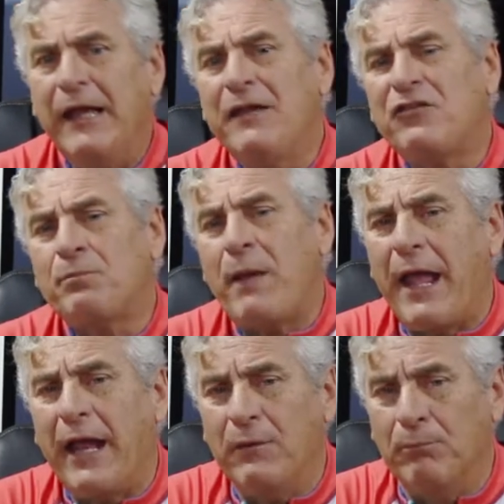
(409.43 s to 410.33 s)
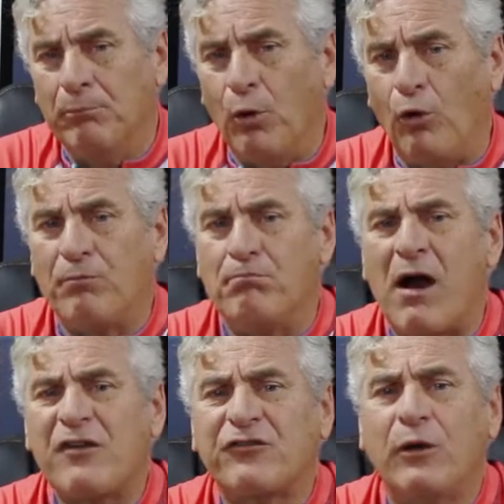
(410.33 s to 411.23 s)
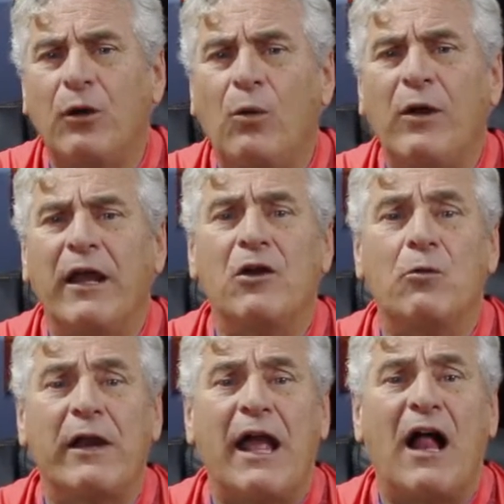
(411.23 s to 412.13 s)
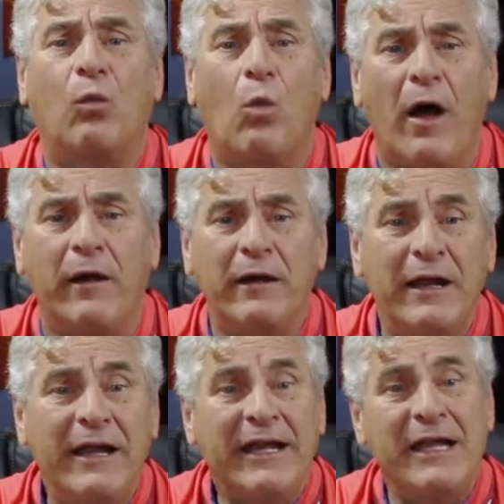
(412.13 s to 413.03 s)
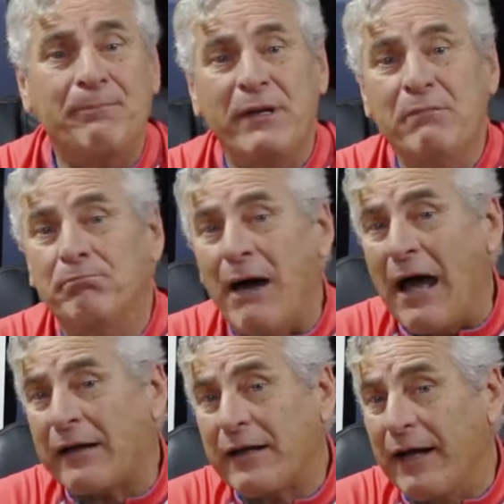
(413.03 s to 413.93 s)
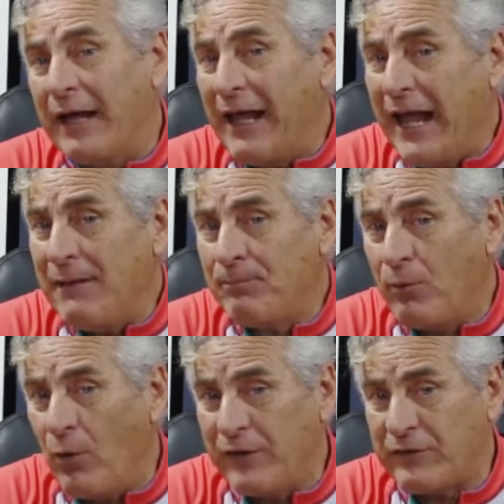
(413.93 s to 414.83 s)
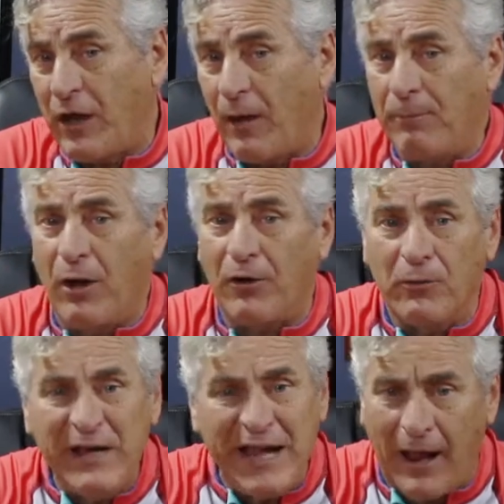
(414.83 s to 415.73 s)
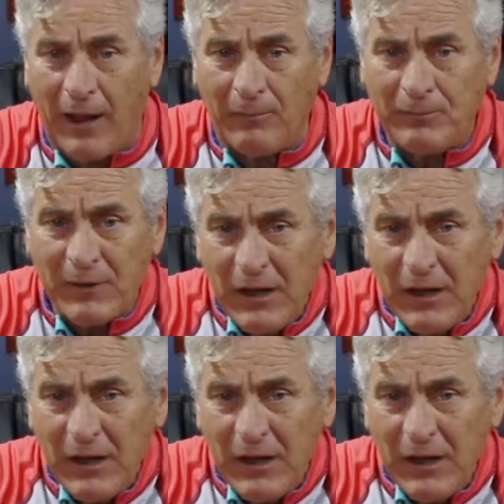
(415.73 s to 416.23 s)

In Spain, both Barcelona and Real won, keeping Barca 8 points up on Real.